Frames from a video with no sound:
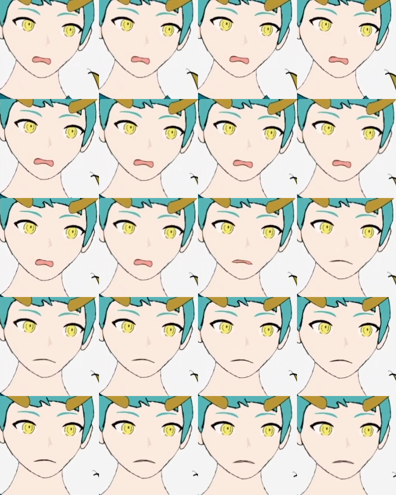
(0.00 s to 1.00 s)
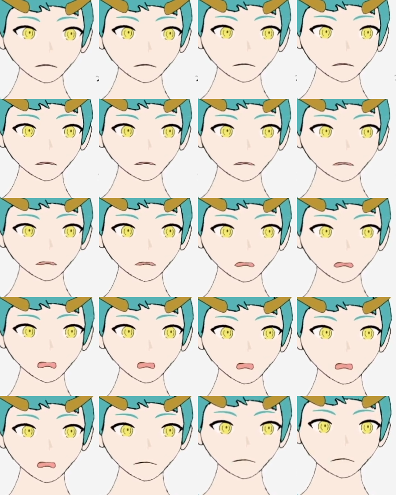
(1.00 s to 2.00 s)
equals a
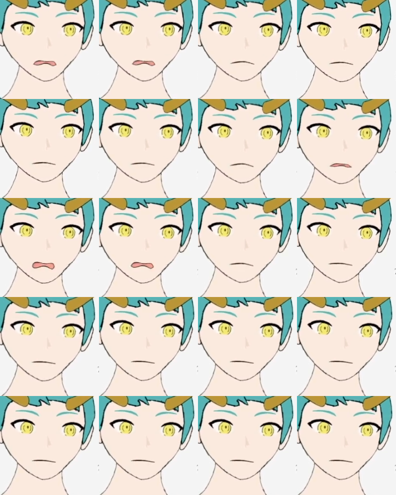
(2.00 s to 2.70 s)
squared plus b